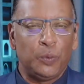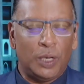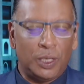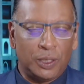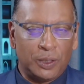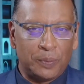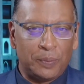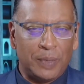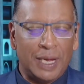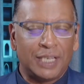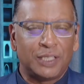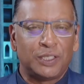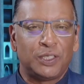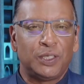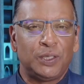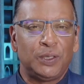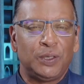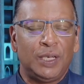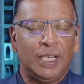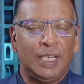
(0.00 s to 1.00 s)
Welcome back
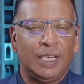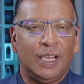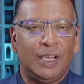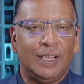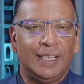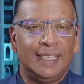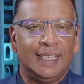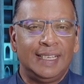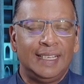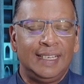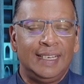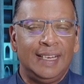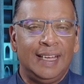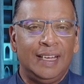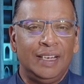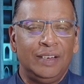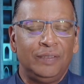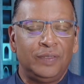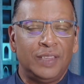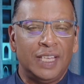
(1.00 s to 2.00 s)
to Hilaal
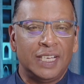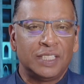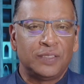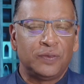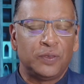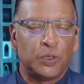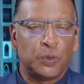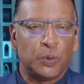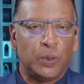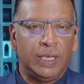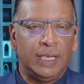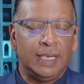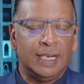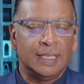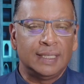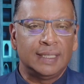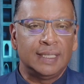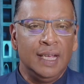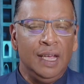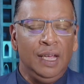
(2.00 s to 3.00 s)
Live. Thanks for joining
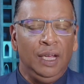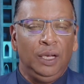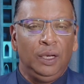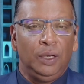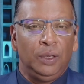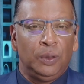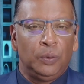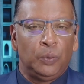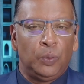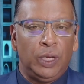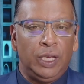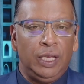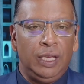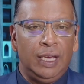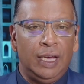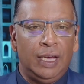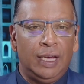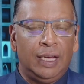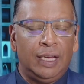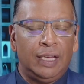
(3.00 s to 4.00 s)
us.
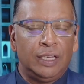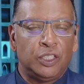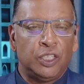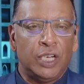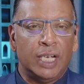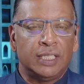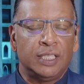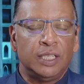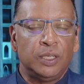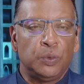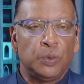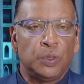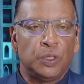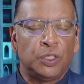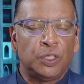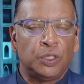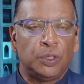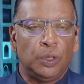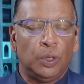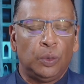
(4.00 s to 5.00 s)
We are chatting
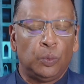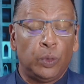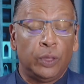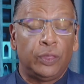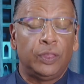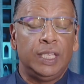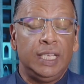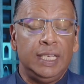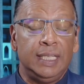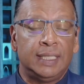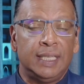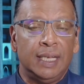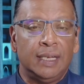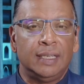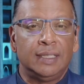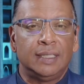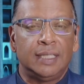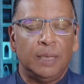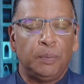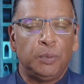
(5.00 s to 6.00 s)
with the
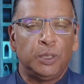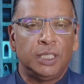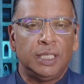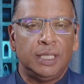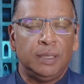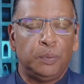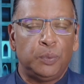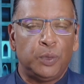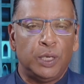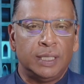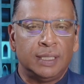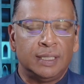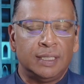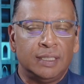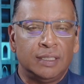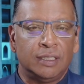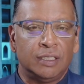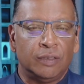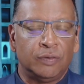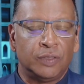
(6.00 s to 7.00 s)
second deputy
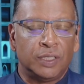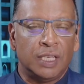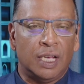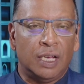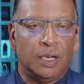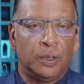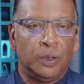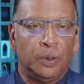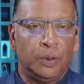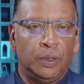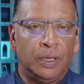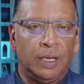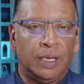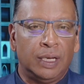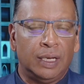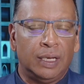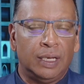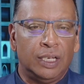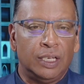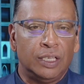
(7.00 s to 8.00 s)
president of
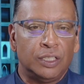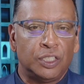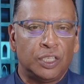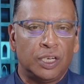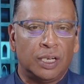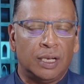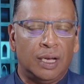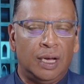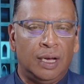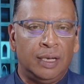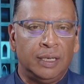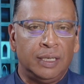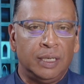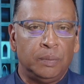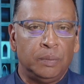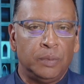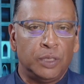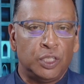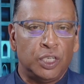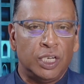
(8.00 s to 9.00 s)
Sahuc, Sheikh
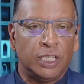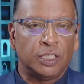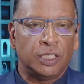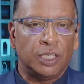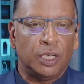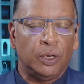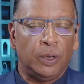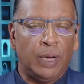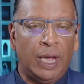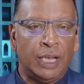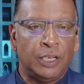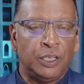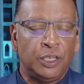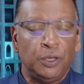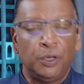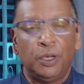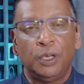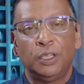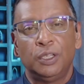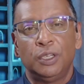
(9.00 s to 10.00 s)
Adam Macheso, and
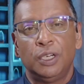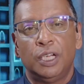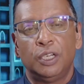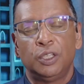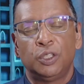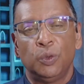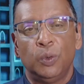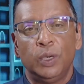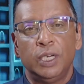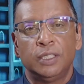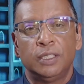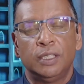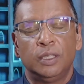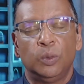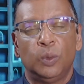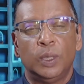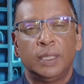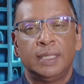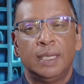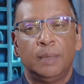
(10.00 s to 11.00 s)
you can join us on the
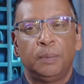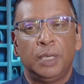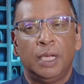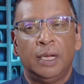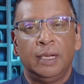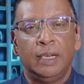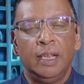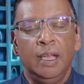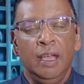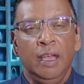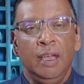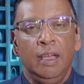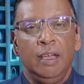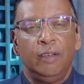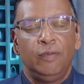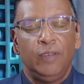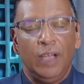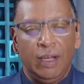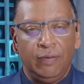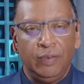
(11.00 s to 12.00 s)
WhatsApp line.
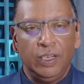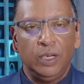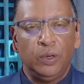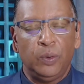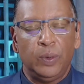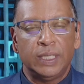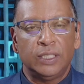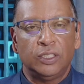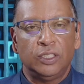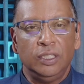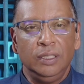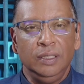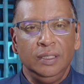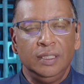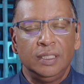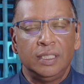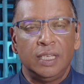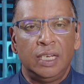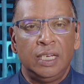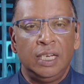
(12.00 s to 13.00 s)
If you have any
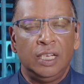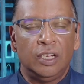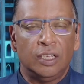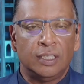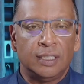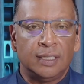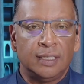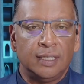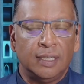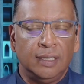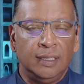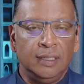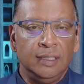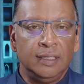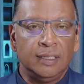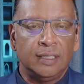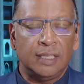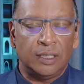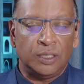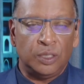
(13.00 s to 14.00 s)
questions, any
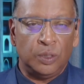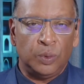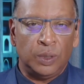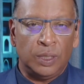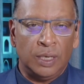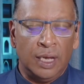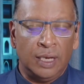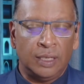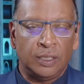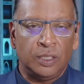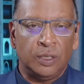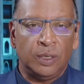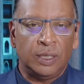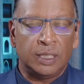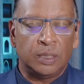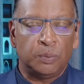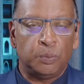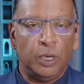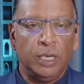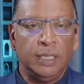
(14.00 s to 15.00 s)
concerns that you would like to
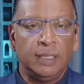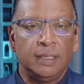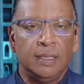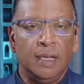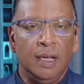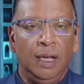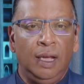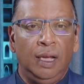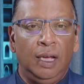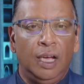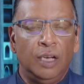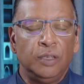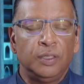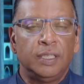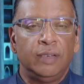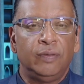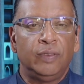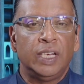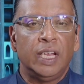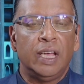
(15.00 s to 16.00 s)
express,
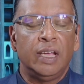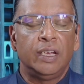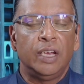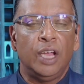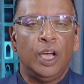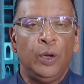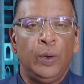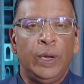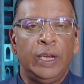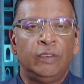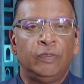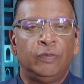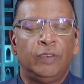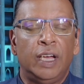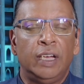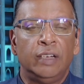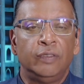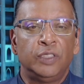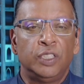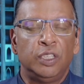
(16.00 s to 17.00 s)

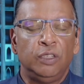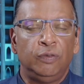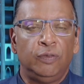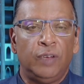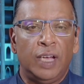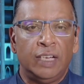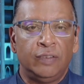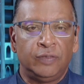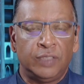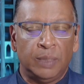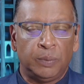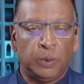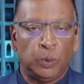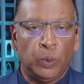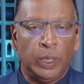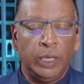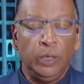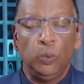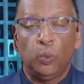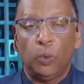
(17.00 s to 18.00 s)

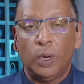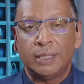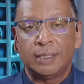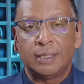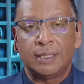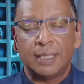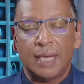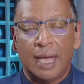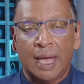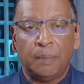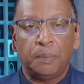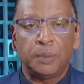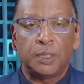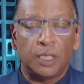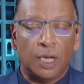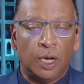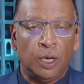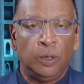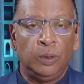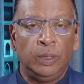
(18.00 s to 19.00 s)
079-085-2511. WhatsApps
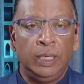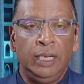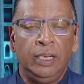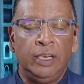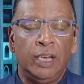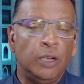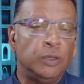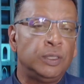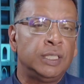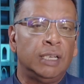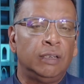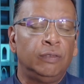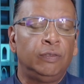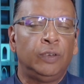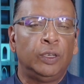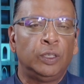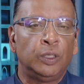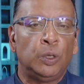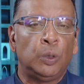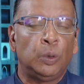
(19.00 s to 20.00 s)
only, no
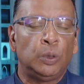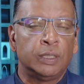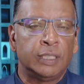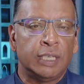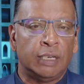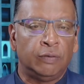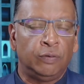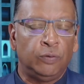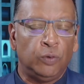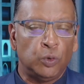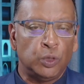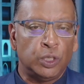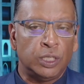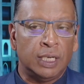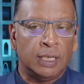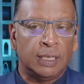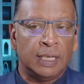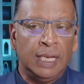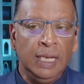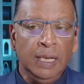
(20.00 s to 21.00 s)
telephone calls,
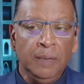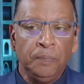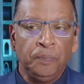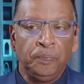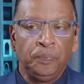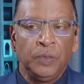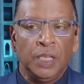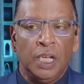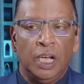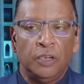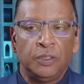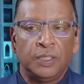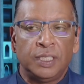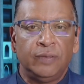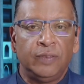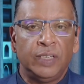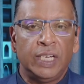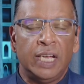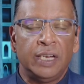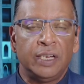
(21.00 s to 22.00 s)
unfortunately.
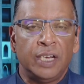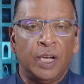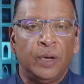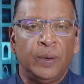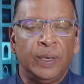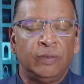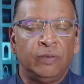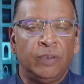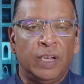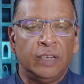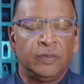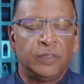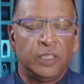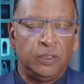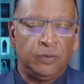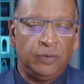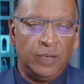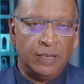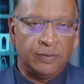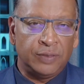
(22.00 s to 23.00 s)

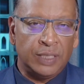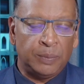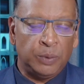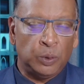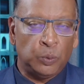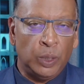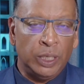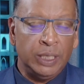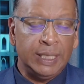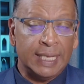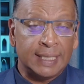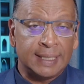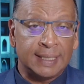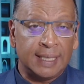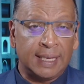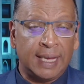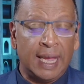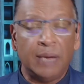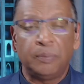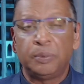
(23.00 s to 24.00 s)
079-085-2511, that's
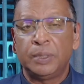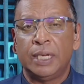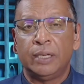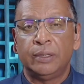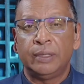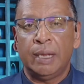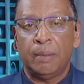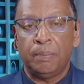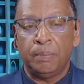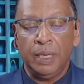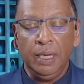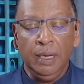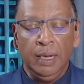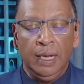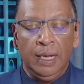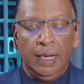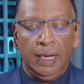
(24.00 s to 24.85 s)
the Cape Town number.